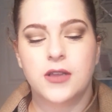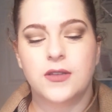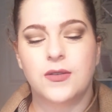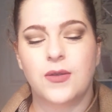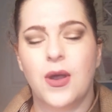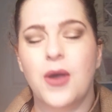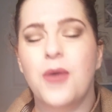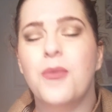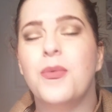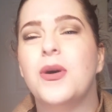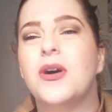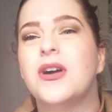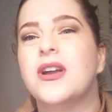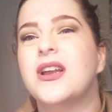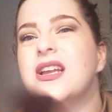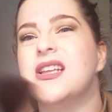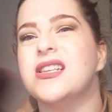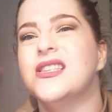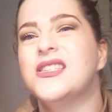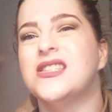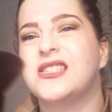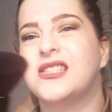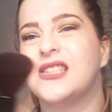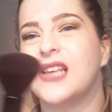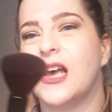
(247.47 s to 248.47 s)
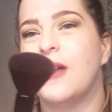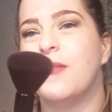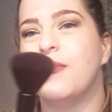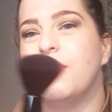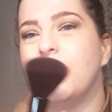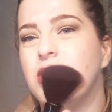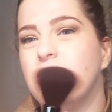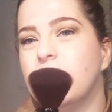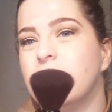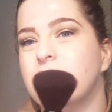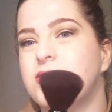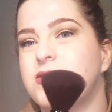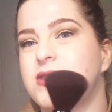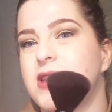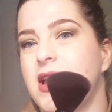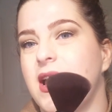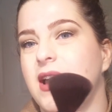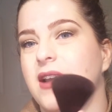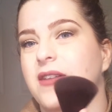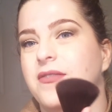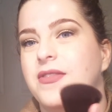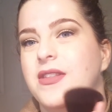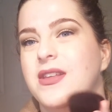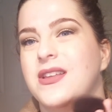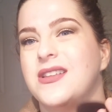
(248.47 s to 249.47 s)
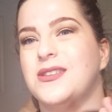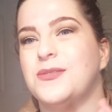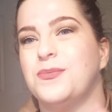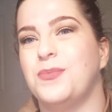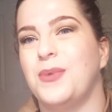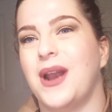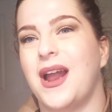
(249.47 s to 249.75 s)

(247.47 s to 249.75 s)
So I will get some use out of this,